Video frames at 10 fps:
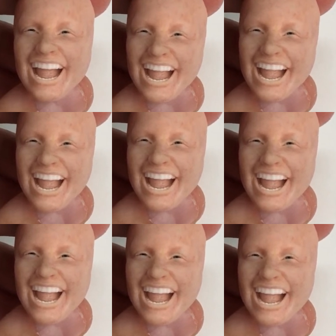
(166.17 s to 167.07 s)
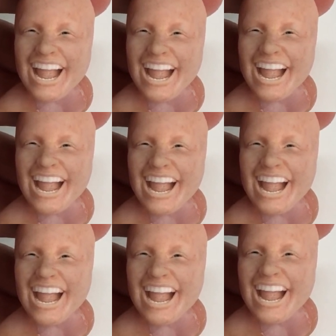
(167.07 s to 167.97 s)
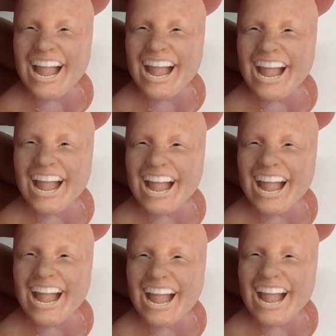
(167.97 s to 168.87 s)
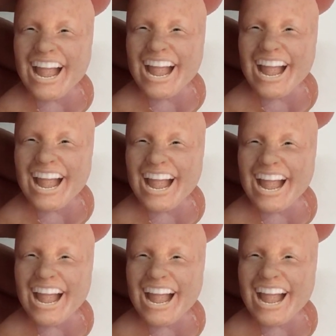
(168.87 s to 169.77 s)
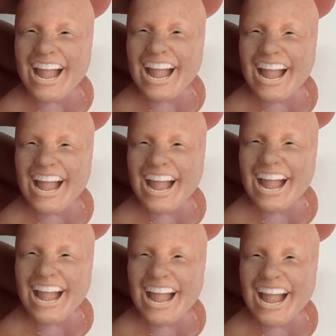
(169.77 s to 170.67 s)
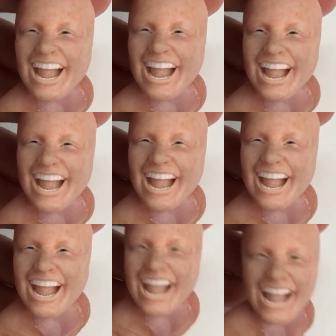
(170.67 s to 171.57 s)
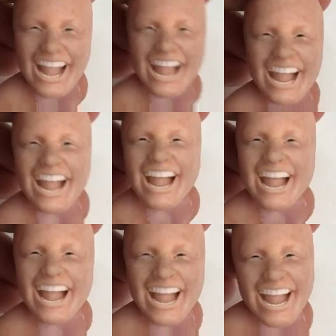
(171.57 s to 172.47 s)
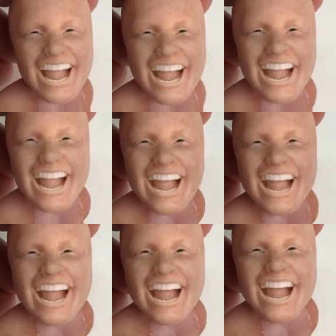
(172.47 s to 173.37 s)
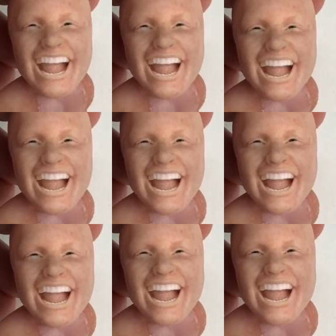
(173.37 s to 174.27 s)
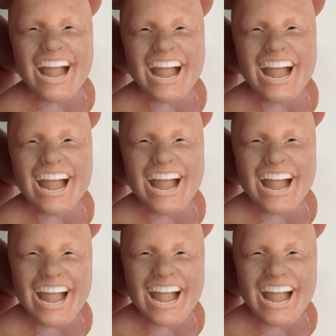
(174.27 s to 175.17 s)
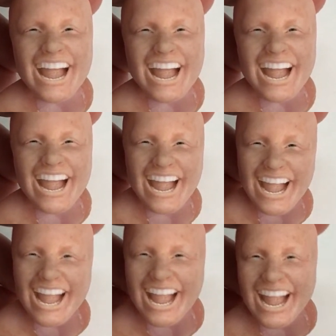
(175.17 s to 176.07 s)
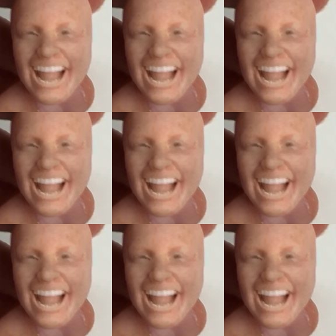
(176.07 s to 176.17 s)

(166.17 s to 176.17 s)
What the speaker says: I'm going to mix with a little bit of oil. And I'm using here olive oil. You can use coconut oil. You can use mineral oil.